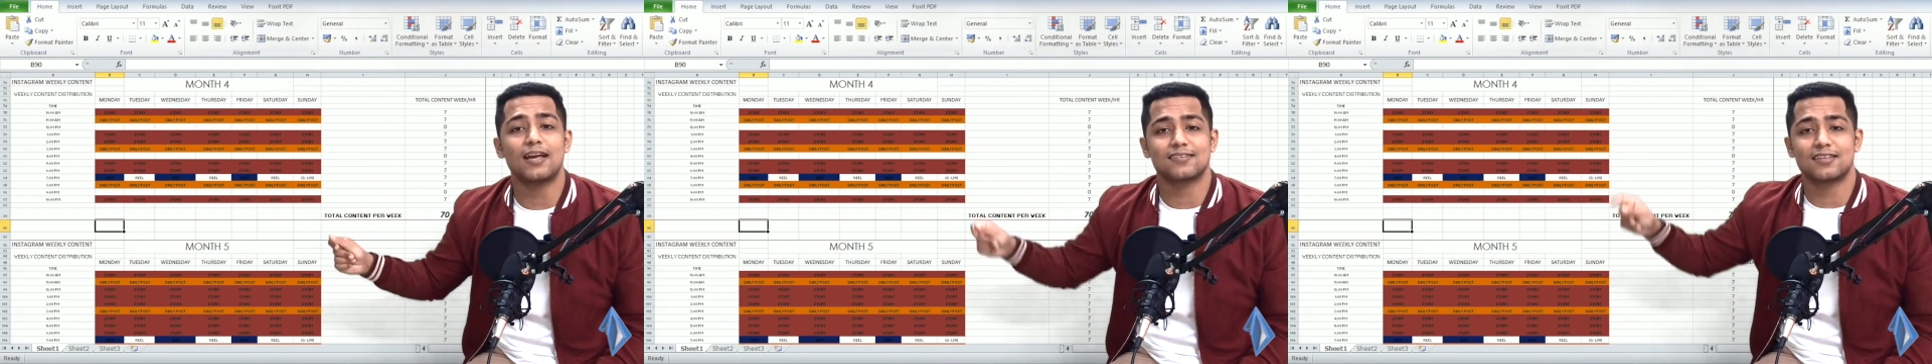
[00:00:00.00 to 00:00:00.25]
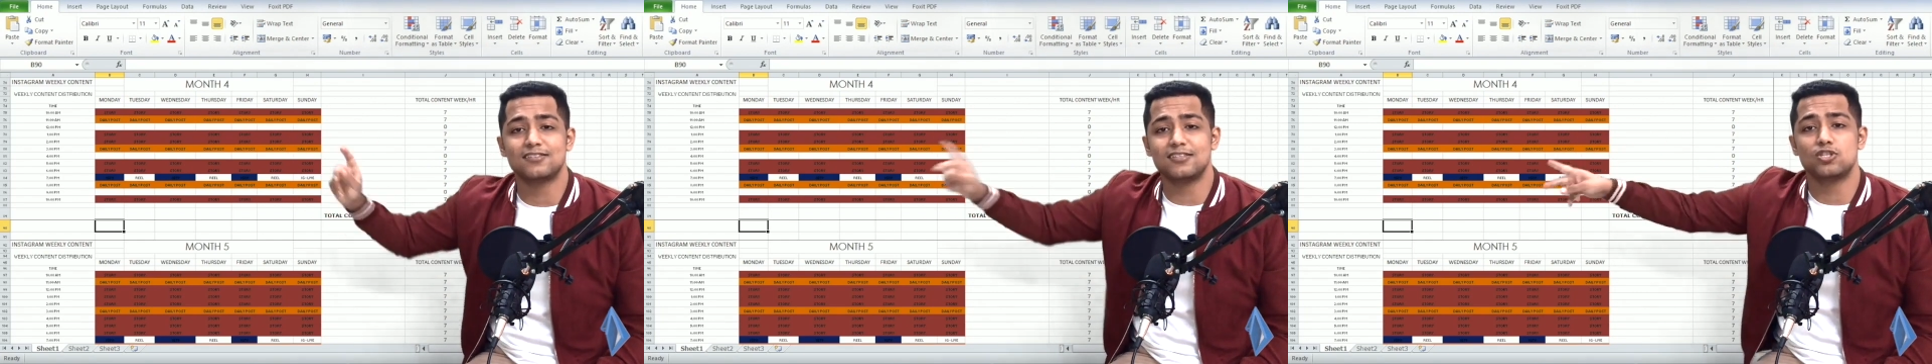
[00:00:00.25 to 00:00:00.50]

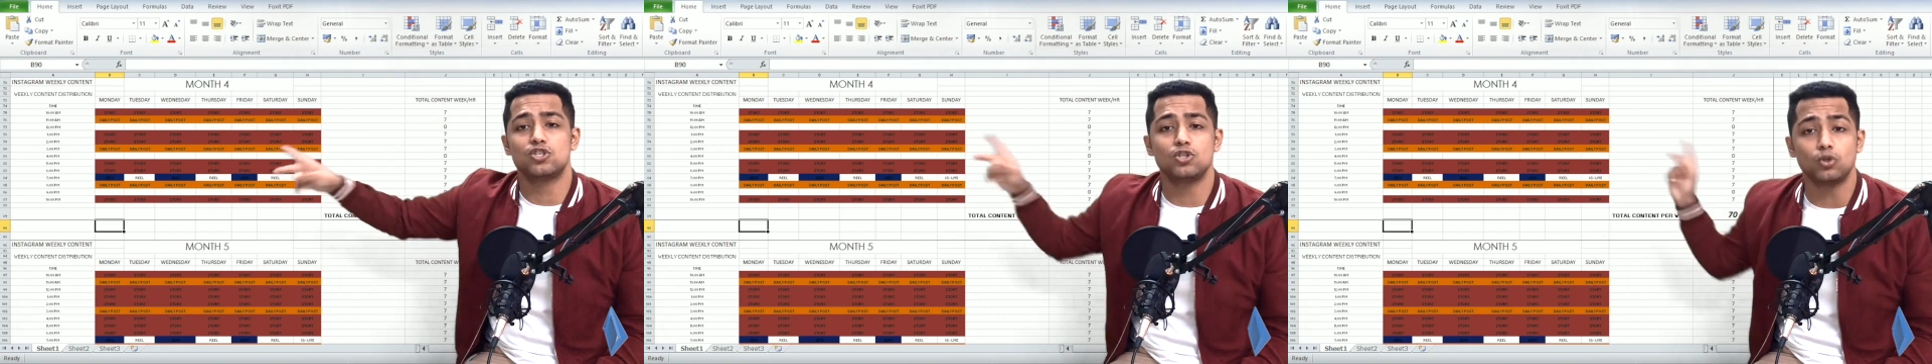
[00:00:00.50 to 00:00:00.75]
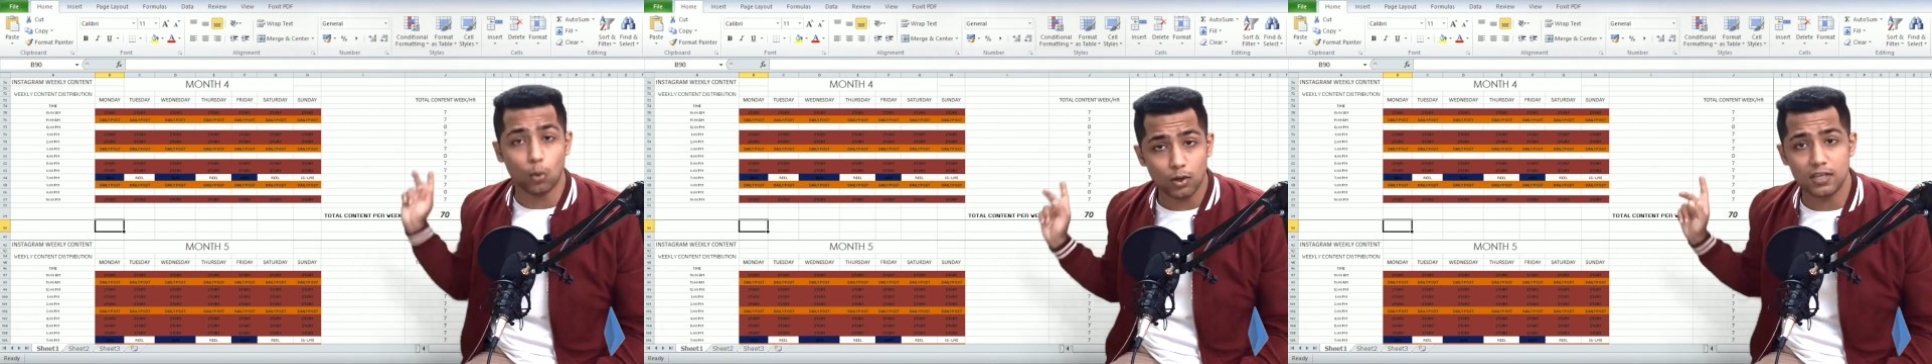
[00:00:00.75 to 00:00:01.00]
can see
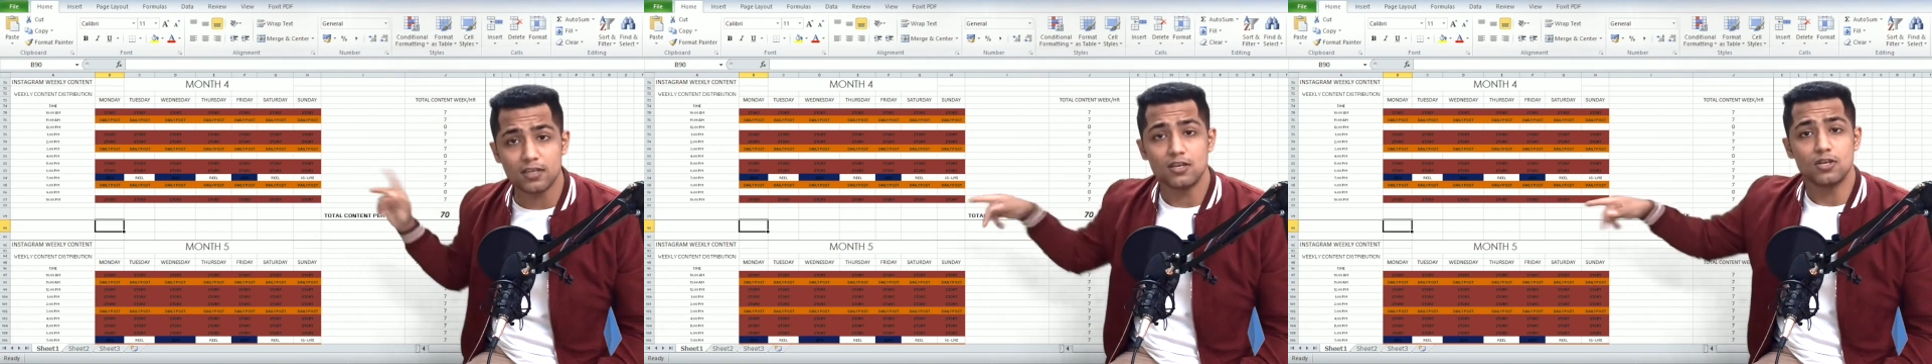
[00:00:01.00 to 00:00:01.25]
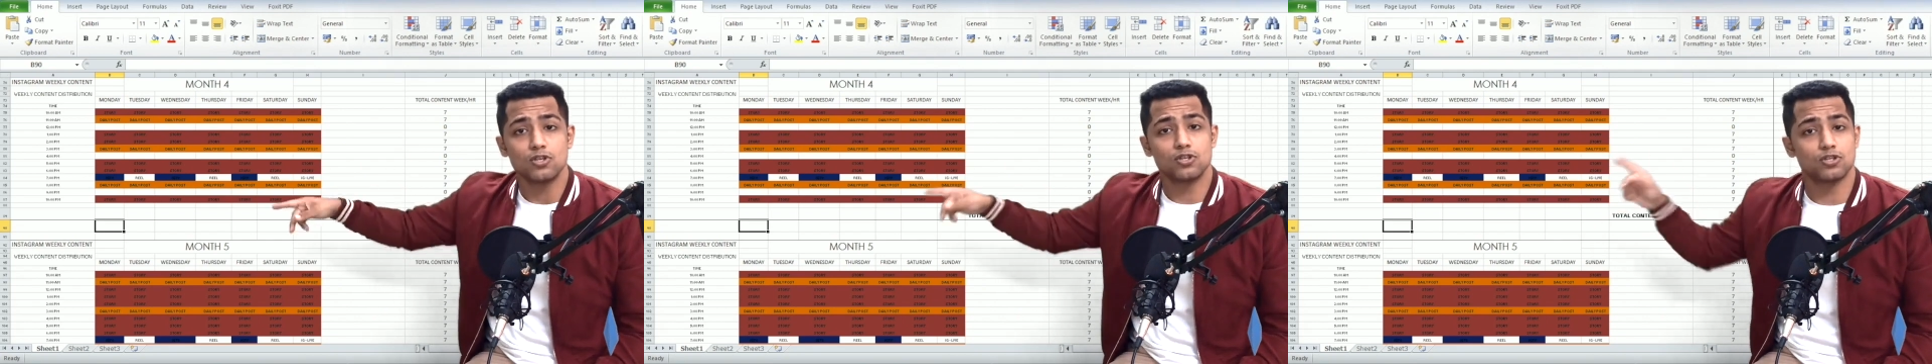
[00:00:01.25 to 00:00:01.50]
stories,
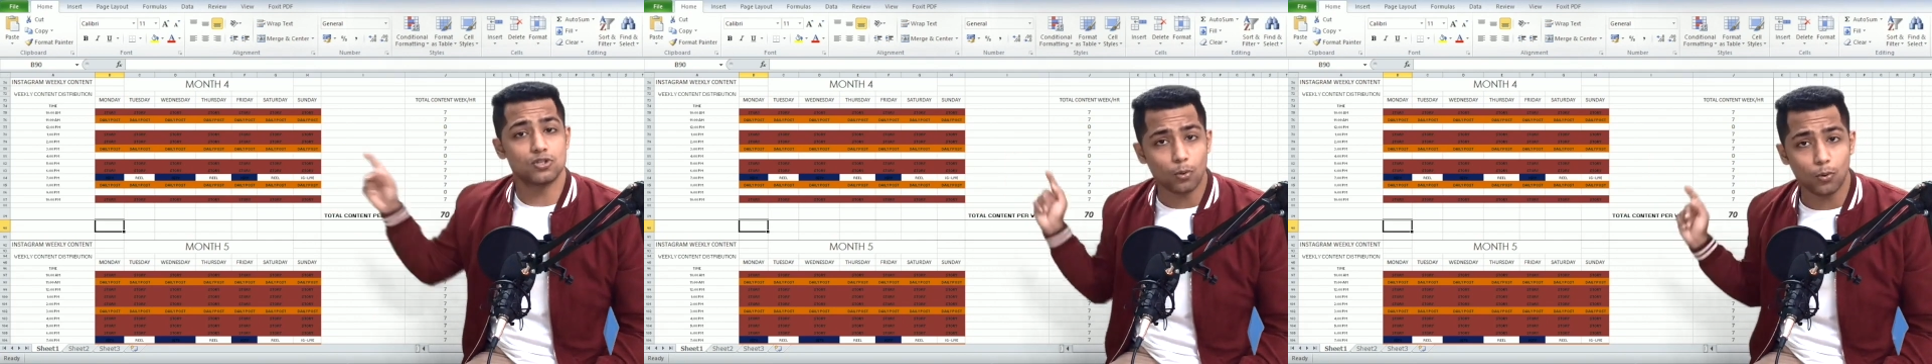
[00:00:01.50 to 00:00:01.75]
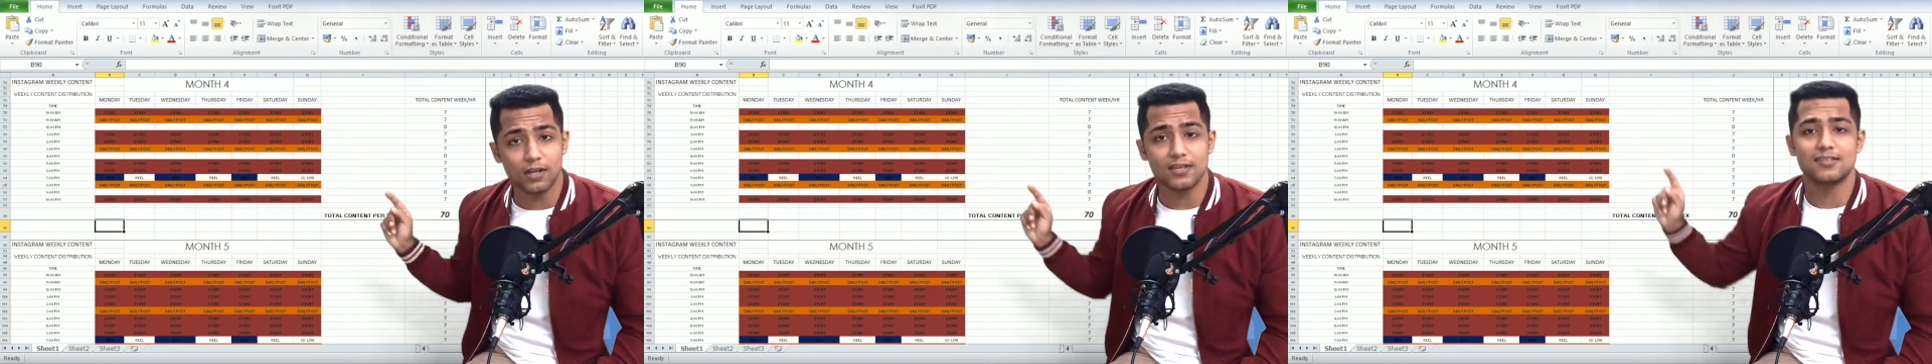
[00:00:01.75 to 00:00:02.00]

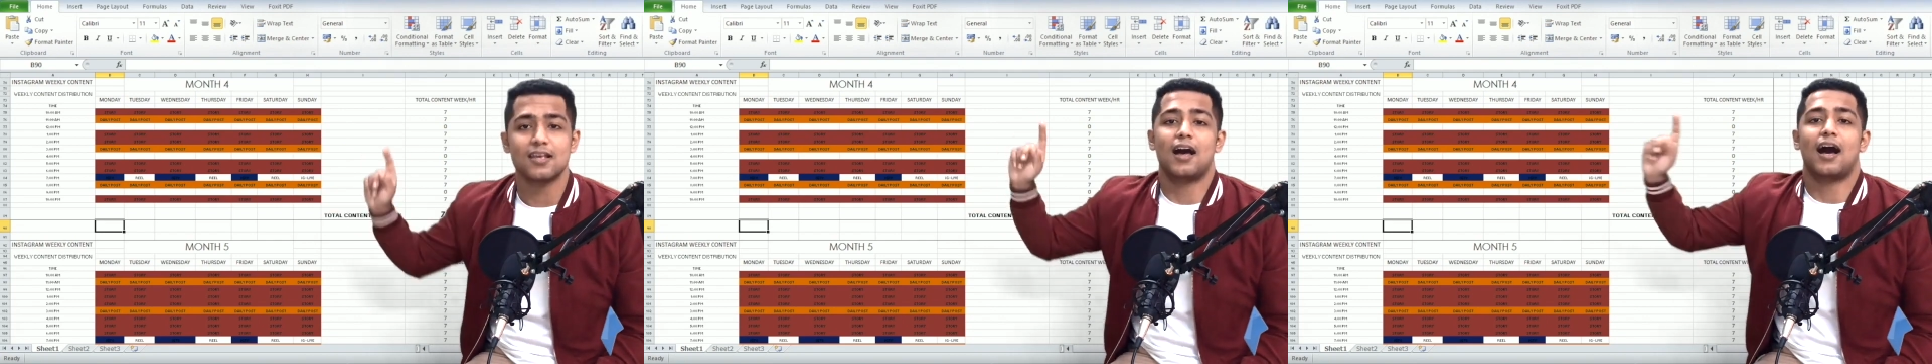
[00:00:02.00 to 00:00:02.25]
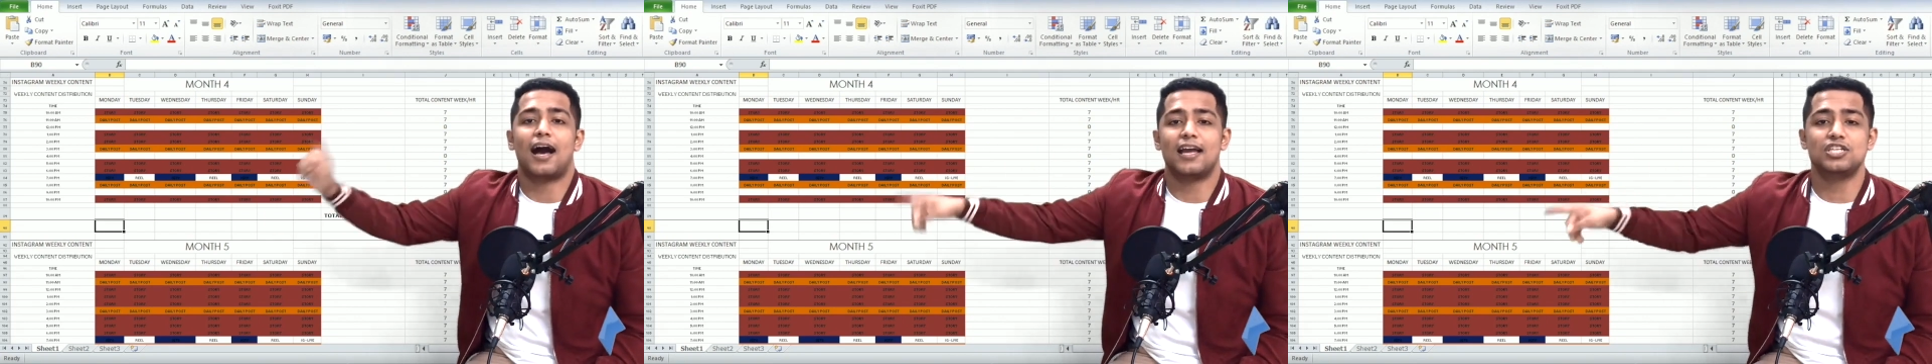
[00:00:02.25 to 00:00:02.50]

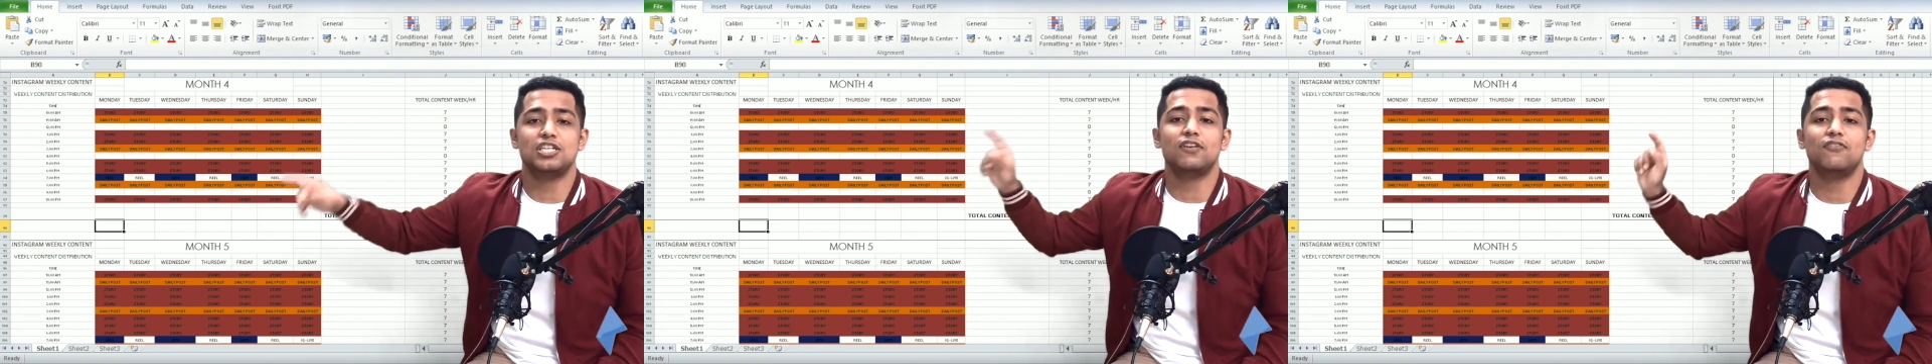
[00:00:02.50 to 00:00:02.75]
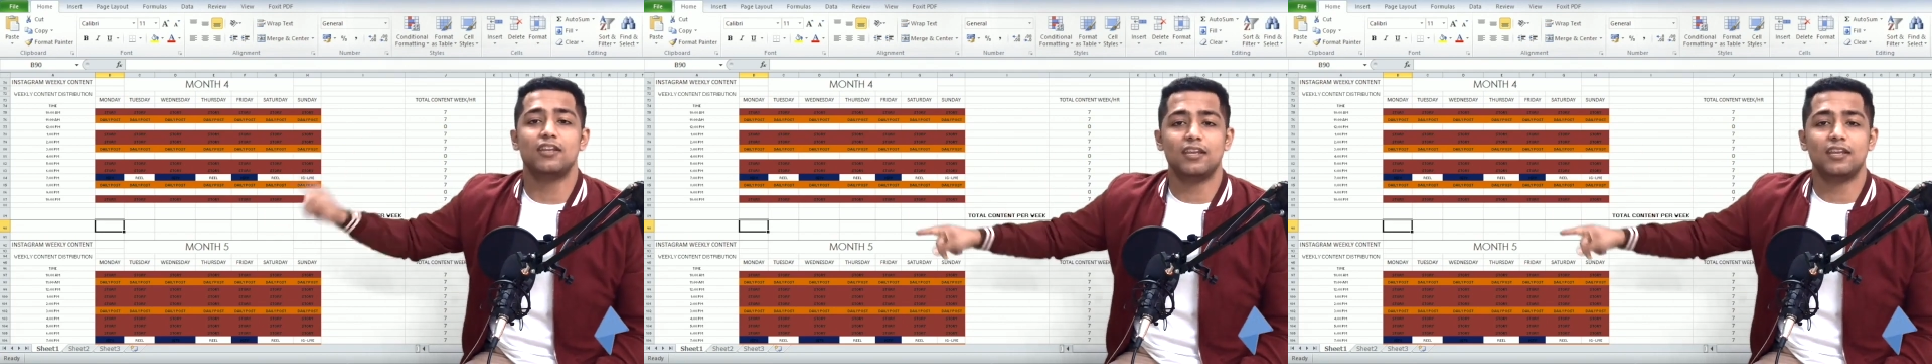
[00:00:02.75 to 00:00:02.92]
IGTV